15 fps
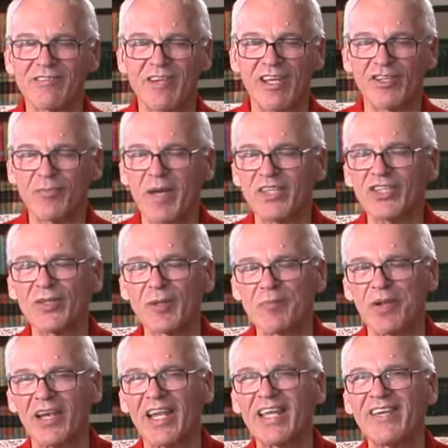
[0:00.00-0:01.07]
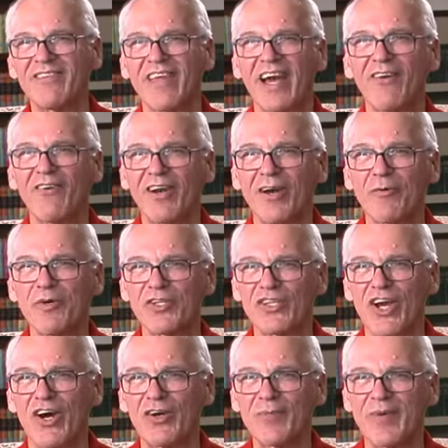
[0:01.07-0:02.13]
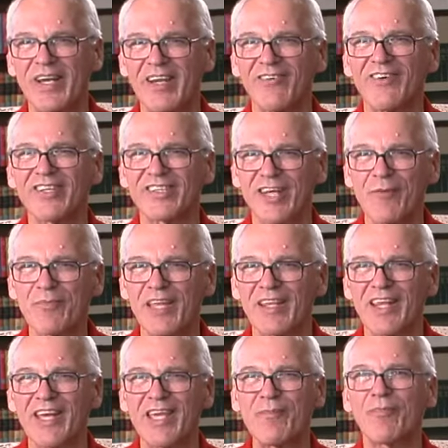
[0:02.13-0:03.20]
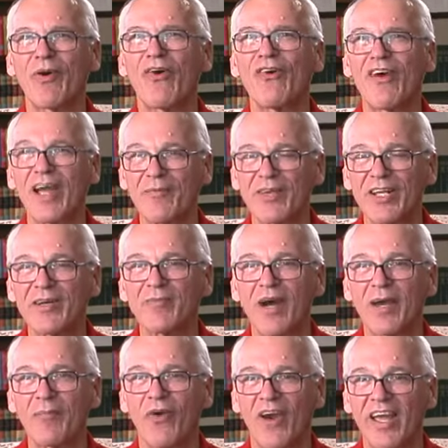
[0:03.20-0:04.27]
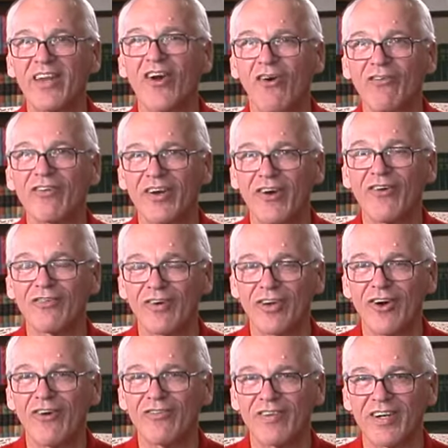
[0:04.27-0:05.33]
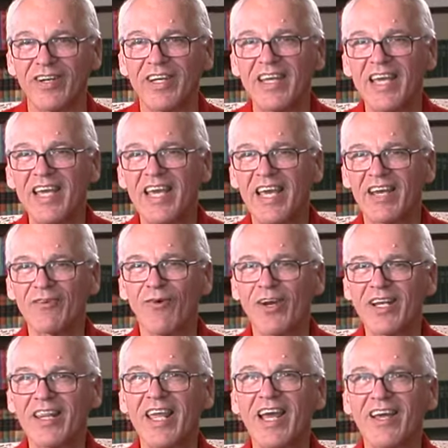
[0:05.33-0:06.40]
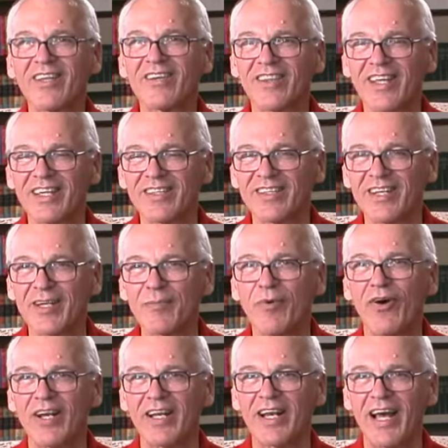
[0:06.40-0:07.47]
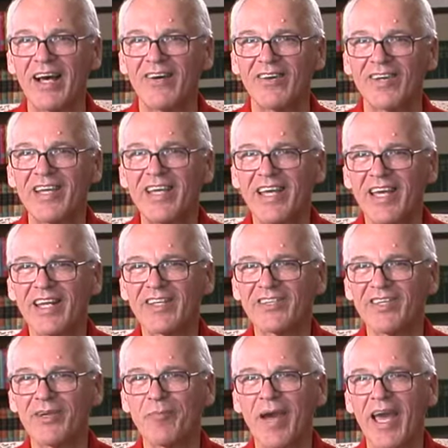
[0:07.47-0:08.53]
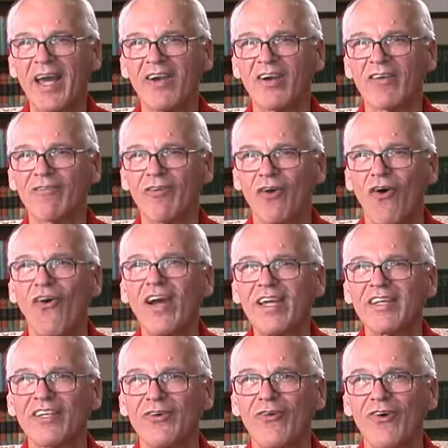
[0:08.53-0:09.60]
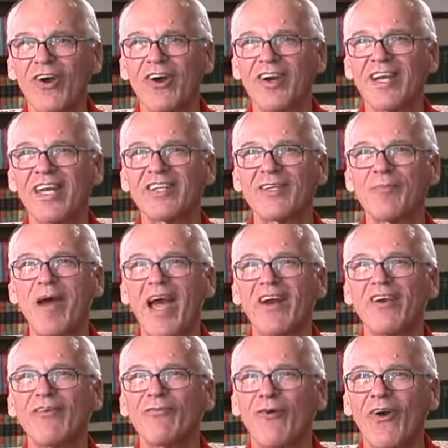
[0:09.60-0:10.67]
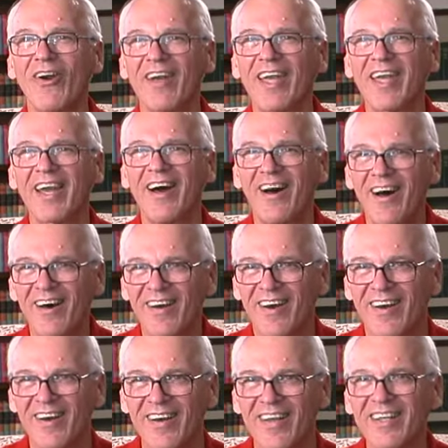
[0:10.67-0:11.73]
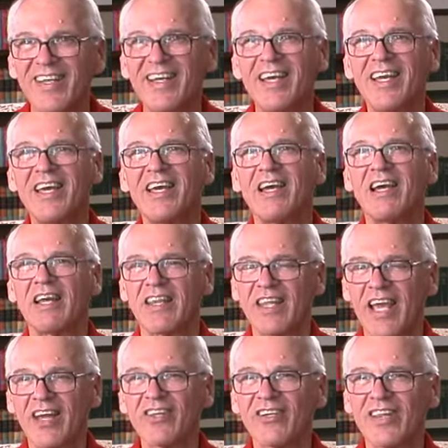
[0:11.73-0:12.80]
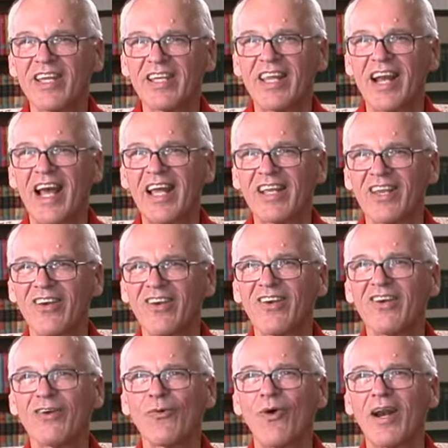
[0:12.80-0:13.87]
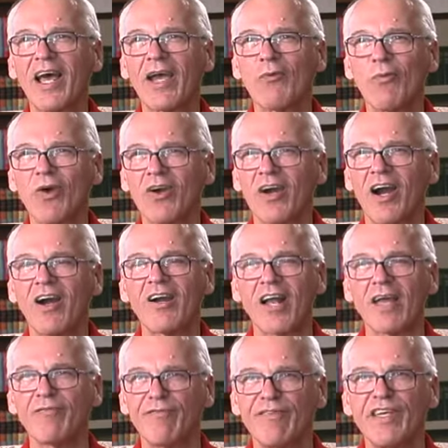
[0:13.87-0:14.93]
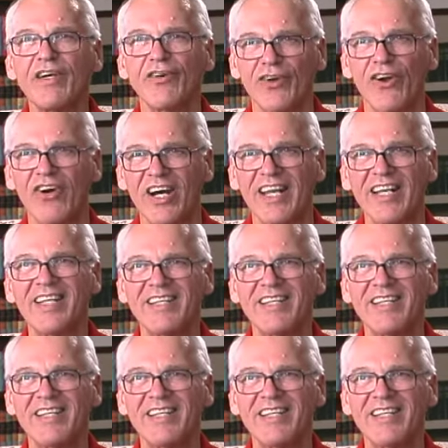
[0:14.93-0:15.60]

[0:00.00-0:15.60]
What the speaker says: especially believe that when I was young, but it was something that he programmed into my brain over and over and over. And one of the other things that he pointed out, it isn't a matter of going to work, it's a matter of working hard. The other thing that I learned, when I work hard, I feel good.